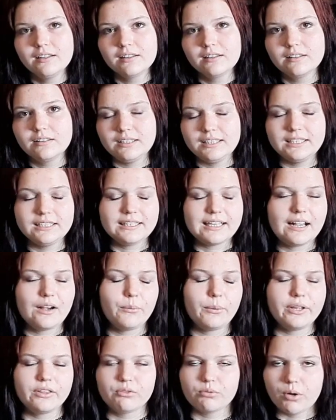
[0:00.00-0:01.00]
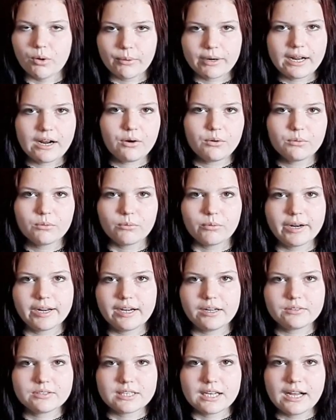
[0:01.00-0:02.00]
clean it that way, throw it out right
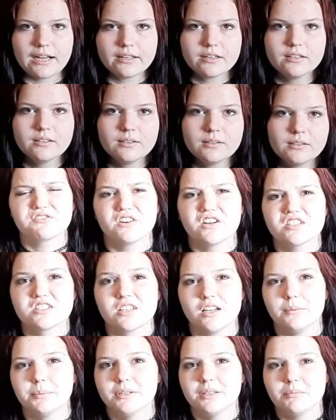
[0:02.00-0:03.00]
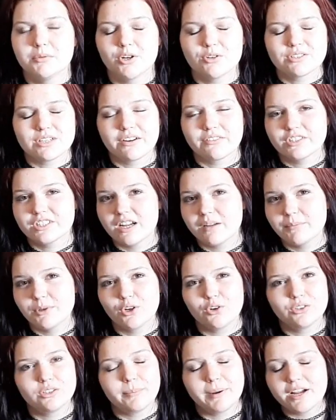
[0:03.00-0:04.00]
outside. As far as the upkeep goes, every time you
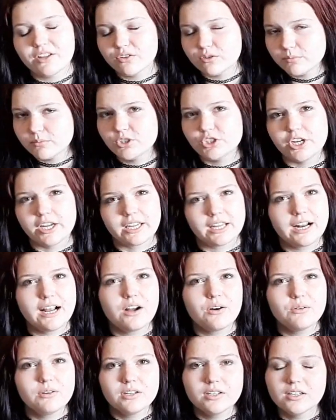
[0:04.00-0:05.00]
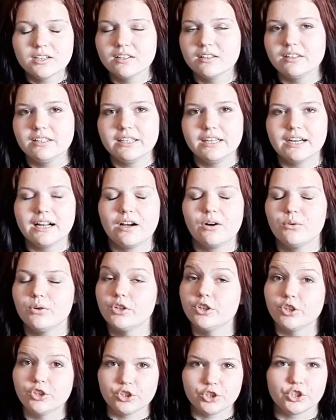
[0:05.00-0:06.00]
go in the bathroom, shake it out, clean it out,
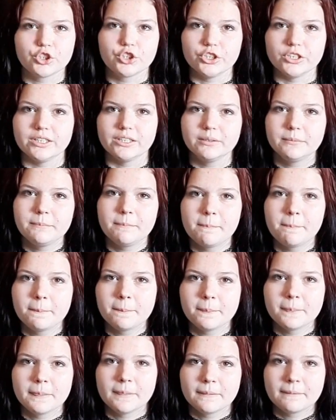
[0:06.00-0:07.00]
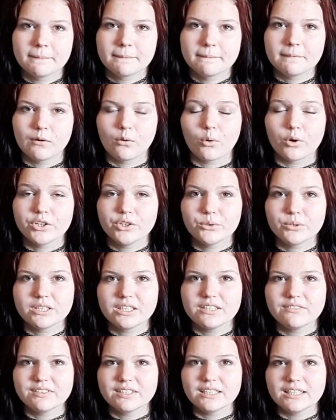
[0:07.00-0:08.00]
you're good. Or you can
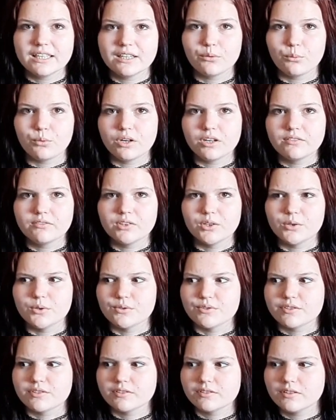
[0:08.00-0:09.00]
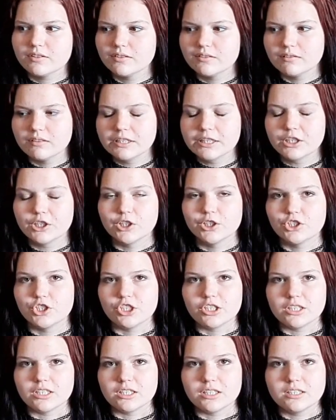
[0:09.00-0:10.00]
even get one of those litter
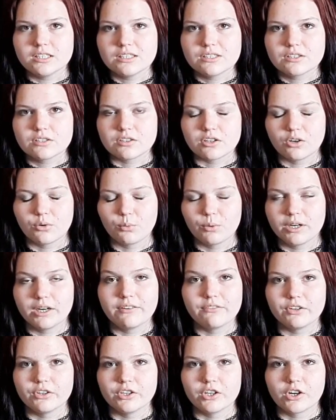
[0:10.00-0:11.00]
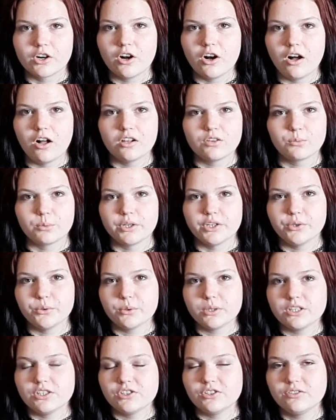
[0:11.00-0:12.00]
genies, or whatever they're called, where you
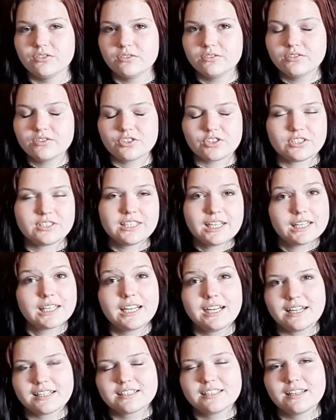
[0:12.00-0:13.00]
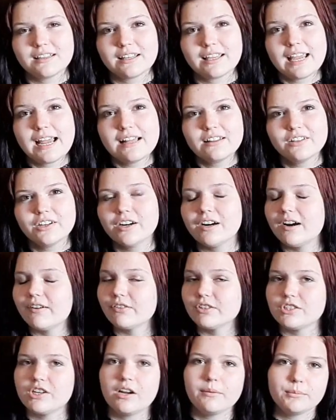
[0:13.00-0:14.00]
can just set that next to the cat litter.
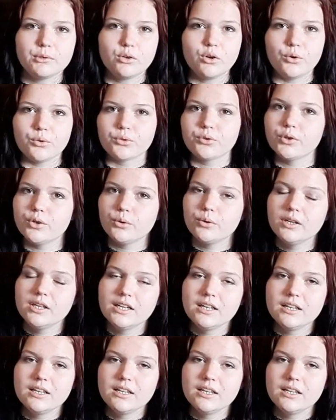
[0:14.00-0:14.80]
Every time you go through,